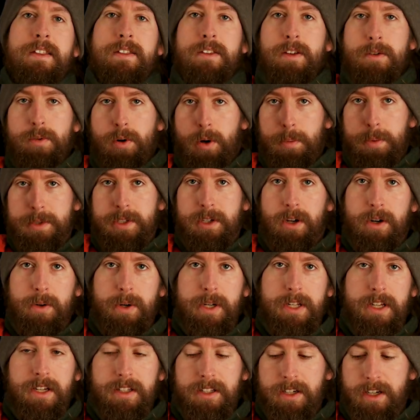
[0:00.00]
the rope is
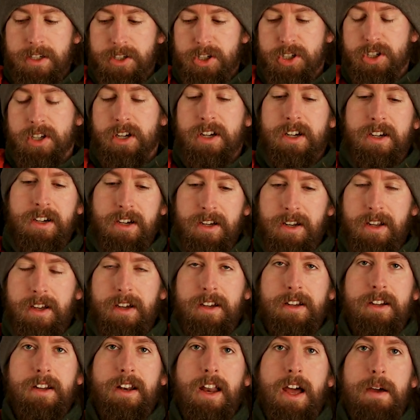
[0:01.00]
already attached and
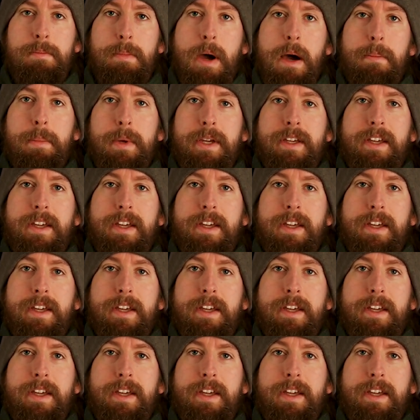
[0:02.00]
I climb up